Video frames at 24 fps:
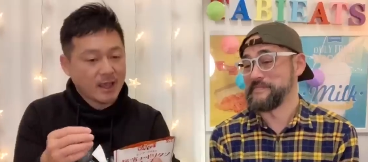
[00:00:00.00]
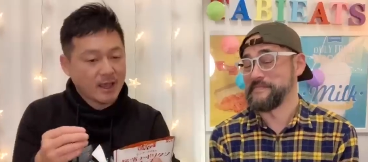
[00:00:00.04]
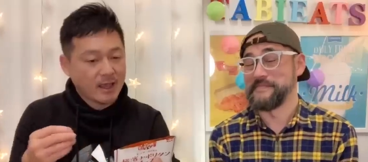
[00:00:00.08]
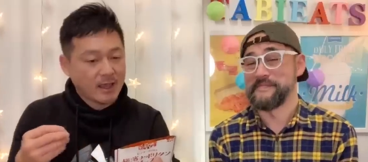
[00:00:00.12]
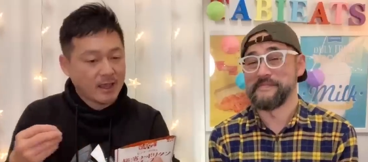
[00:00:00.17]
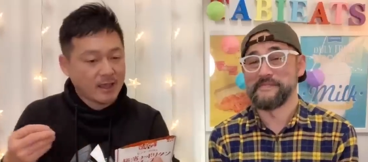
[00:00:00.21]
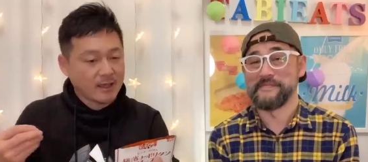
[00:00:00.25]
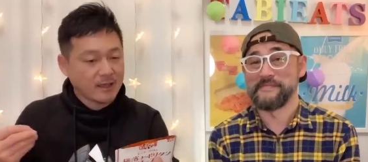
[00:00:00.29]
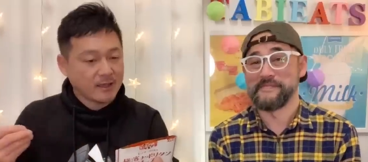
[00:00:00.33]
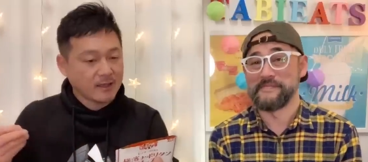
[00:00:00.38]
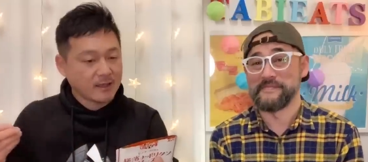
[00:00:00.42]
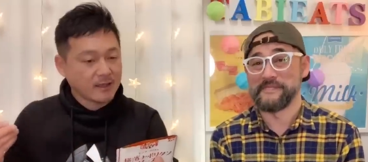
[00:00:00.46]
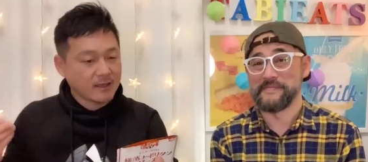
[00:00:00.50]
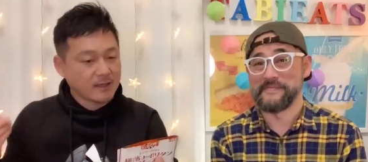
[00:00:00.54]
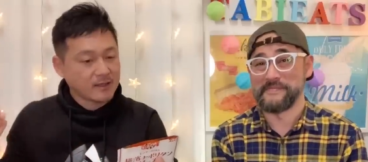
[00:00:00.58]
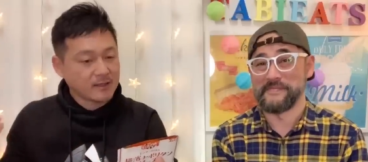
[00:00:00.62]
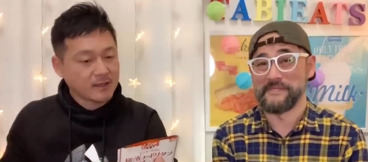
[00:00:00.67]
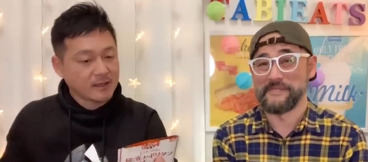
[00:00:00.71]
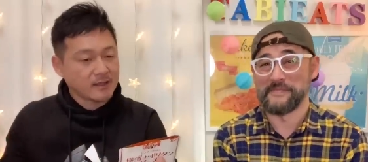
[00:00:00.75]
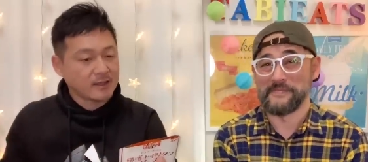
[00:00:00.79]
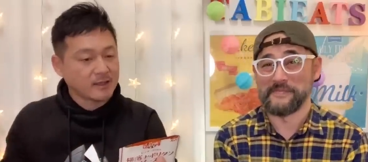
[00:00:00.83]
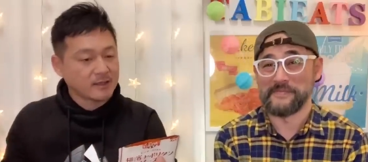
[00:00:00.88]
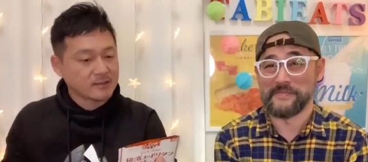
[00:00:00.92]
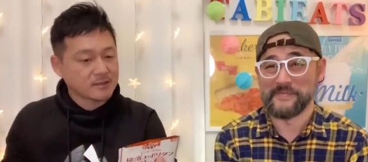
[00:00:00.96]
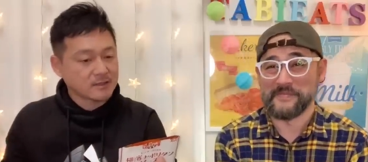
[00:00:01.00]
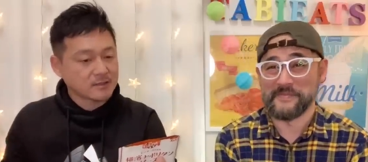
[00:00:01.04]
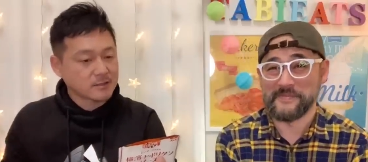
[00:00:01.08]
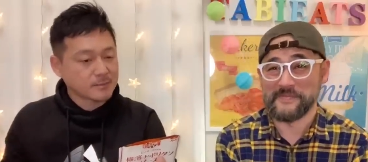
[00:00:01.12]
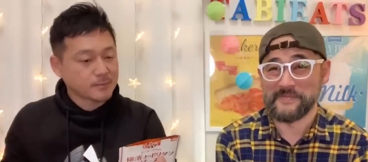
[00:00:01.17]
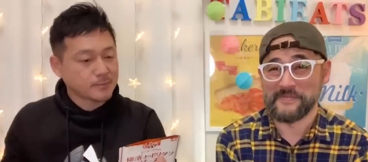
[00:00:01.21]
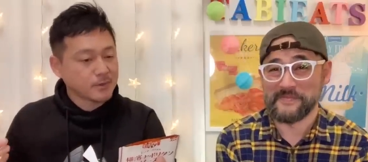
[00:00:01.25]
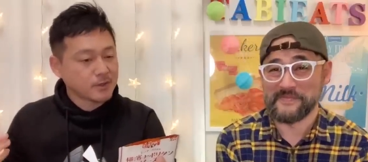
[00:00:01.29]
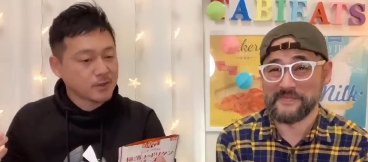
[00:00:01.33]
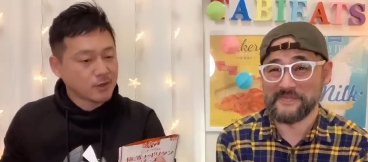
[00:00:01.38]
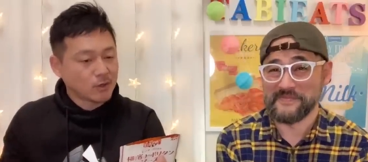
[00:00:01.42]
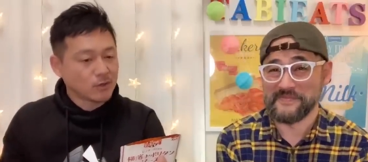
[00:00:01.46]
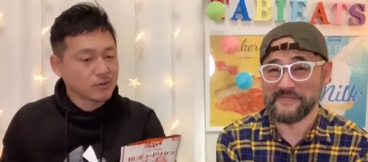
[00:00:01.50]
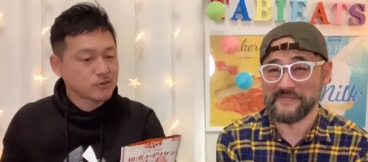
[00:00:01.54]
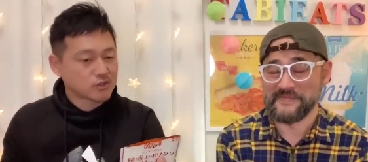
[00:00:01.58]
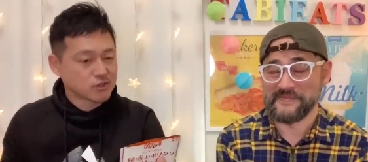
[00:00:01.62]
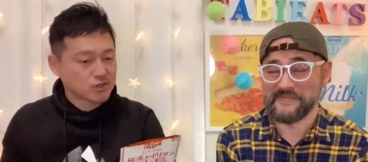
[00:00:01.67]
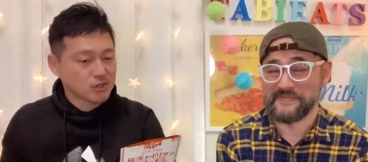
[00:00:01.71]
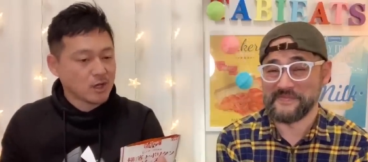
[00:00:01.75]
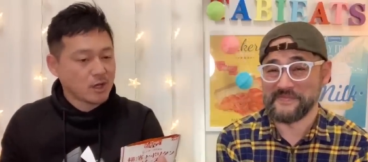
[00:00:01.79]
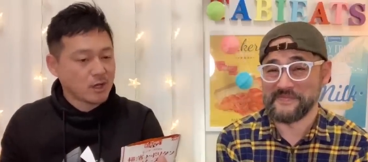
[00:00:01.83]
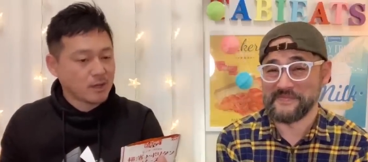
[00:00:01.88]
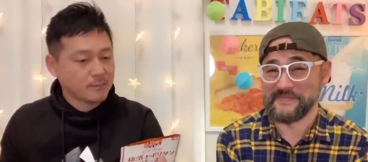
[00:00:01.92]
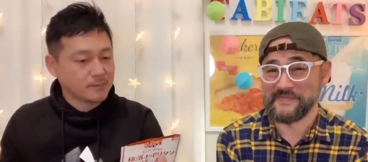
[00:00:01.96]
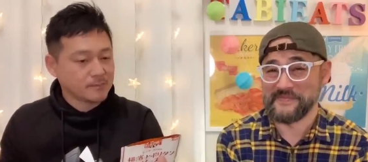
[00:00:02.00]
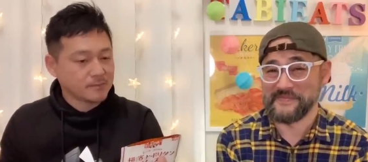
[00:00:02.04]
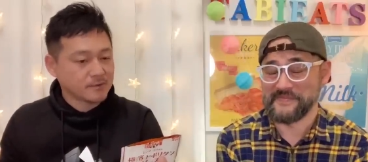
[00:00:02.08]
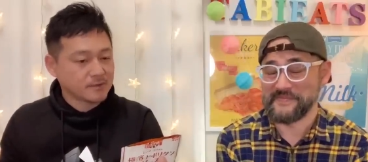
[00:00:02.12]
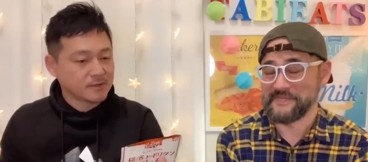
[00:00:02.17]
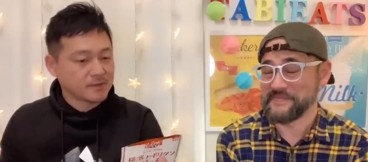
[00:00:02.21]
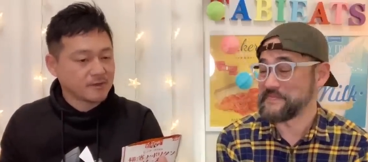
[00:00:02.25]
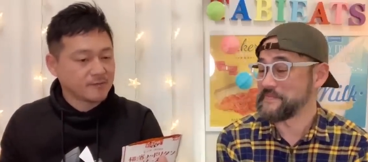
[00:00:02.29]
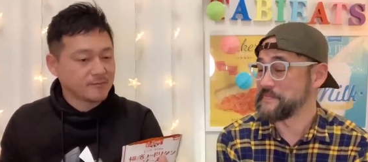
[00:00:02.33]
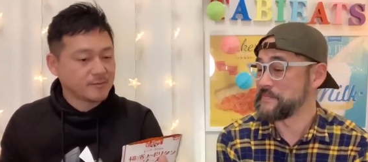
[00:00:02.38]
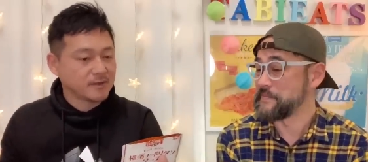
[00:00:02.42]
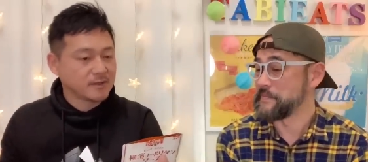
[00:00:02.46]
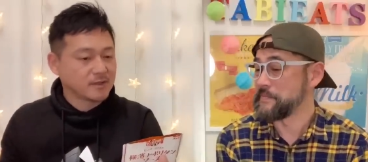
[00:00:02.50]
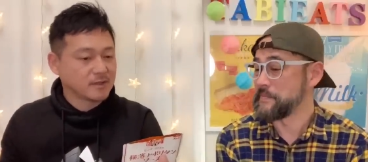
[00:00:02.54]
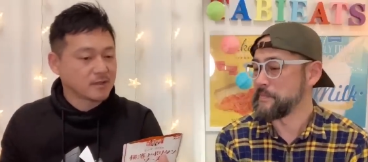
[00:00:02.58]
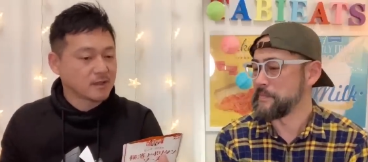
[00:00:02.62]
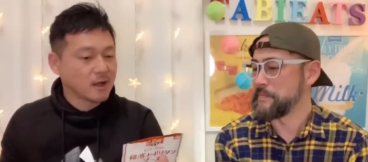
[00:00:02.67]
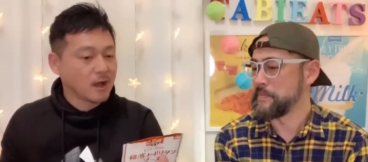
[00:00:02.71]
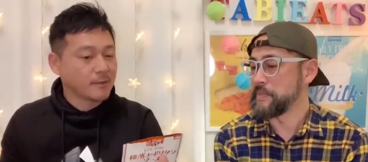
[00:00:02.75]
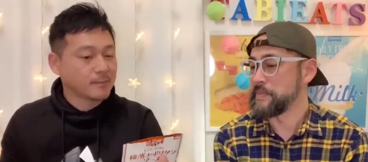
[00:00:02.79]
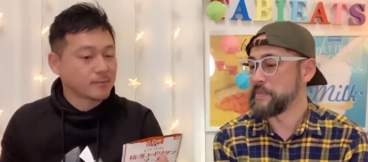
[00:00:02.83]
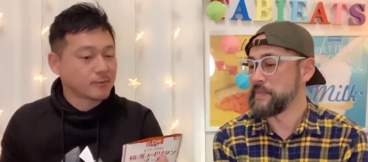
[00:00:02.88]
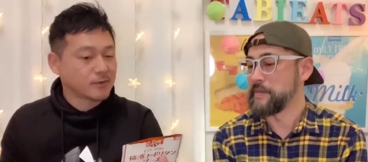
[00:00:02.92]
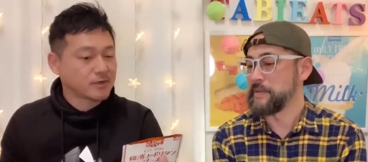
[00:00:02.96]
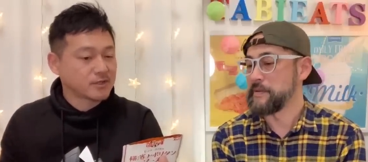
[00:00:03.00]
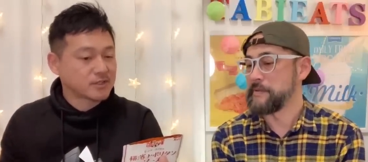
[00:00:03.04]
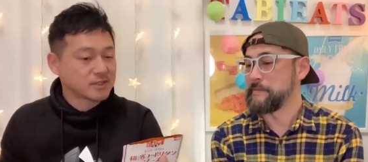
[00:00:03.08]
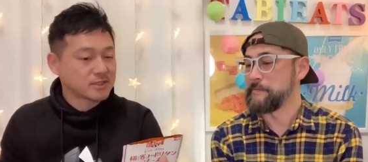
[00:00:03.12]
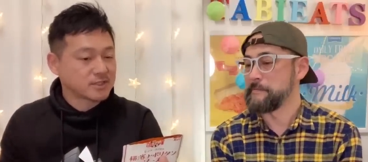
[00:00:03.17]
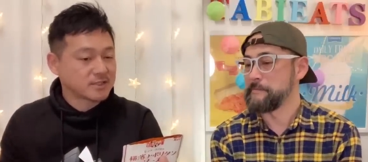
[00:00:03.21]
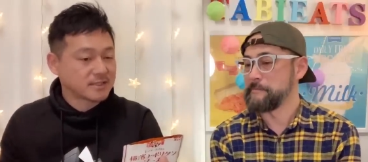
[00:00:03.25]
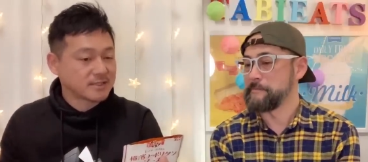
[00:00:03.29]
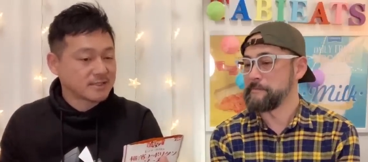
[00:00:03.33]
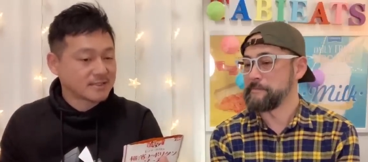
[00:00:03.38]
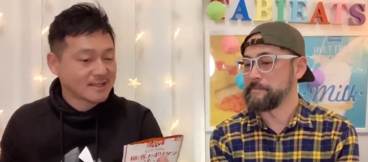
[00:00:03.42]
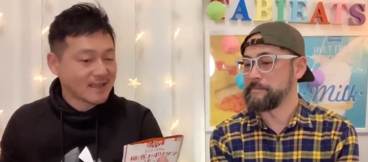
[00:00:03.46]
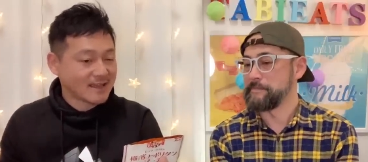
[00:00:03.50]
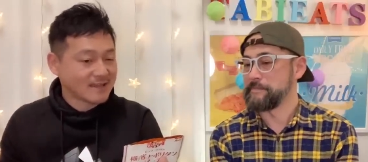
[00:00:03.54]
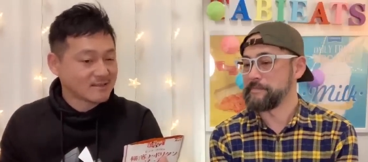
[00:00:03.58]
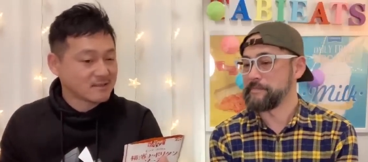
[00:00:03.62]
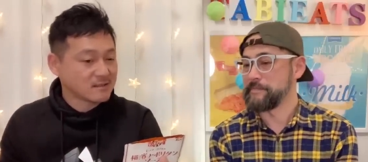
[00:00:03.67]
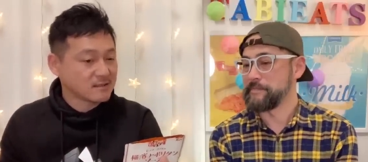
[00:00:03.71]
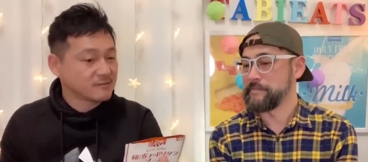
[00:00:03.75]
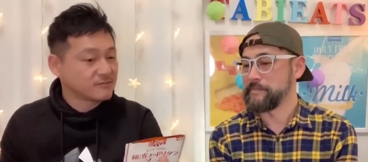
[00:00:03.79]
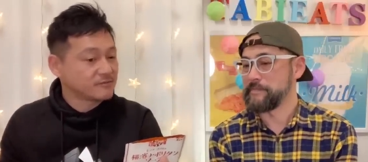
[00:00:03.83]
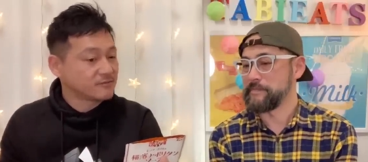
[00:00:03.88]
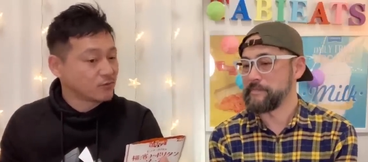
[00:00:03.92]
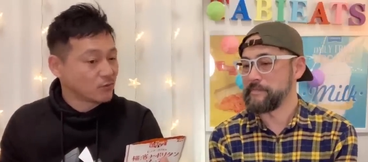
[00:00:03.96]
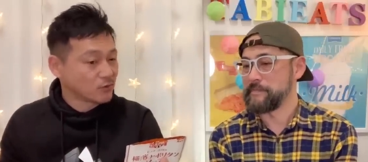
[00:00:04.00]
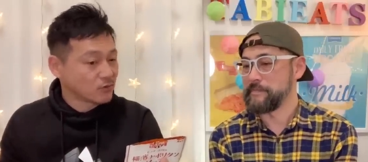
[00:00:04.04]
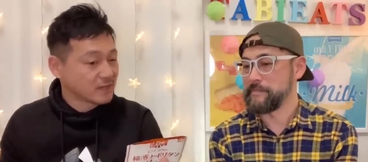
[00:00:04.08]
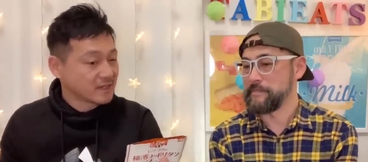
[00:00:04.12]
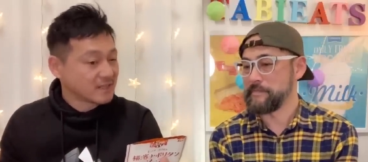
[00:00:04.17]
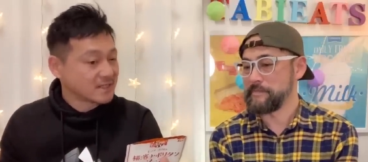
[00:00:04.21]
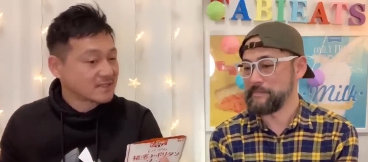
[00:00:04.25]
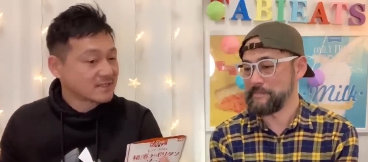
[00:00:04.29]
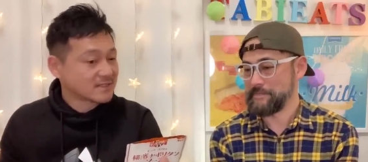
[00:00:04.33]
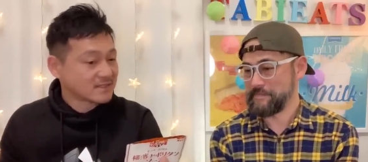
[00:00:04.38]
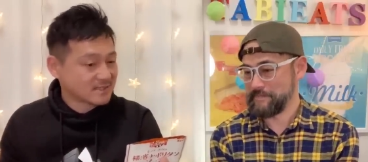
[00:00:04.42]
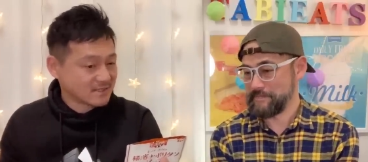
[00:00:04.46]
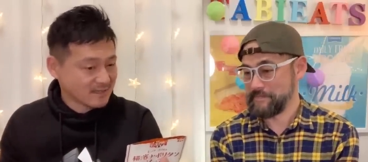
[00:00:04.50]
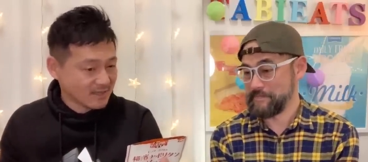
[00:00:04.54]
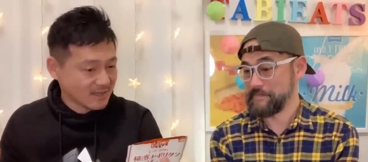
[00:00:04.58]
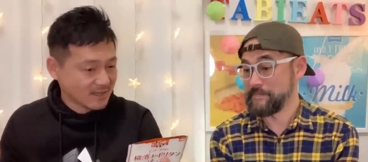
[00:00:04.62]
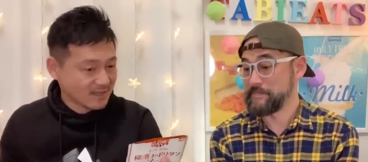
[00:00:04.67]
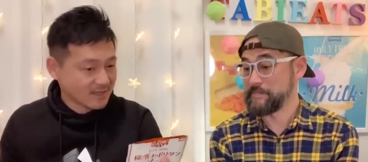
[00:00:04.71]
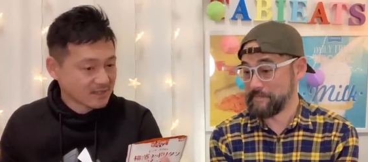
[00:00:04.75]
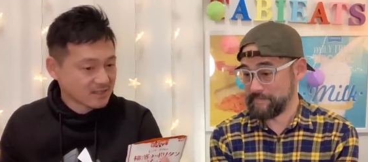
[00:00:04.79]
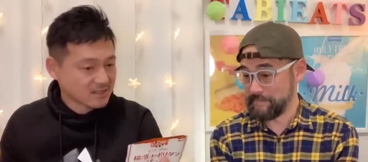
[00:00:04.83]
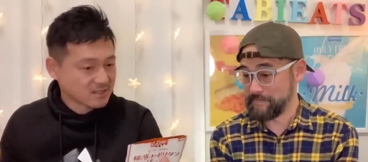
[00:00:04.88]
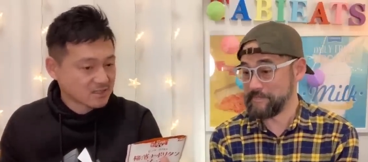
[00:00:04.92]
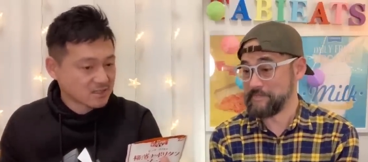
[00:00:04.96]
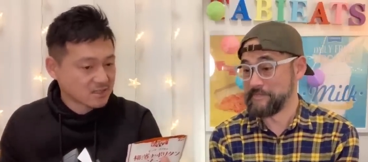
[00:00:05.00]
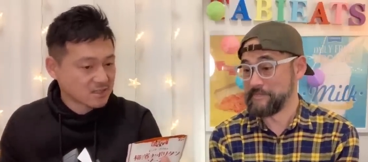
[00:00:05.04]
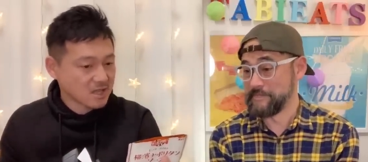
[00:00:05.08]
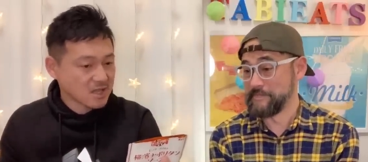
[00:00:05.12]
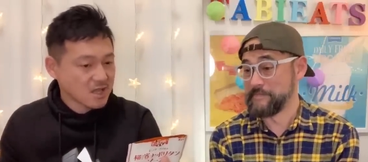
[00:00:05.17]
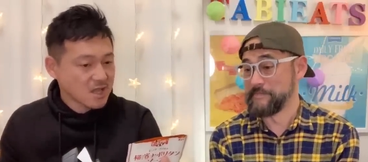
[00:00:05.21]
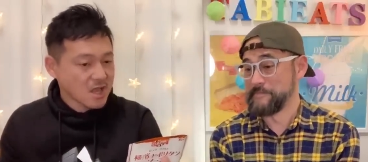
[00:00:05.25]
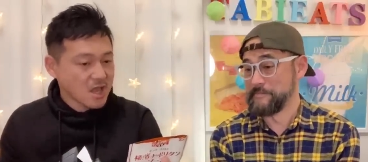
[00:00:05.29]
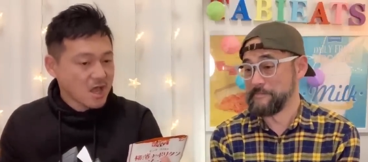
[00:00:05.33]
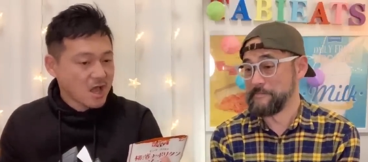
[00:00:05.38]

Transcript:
Speaker 1: it's a pretty old shop. They've been in operation since 1946.